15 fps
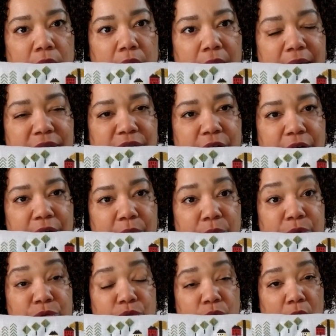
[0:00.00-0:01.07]
I thought it
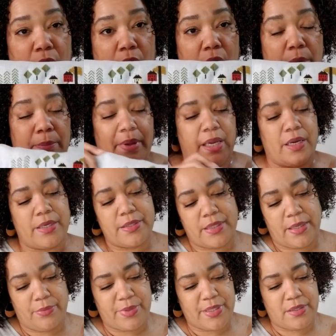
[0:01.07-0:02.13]
was wrong because it was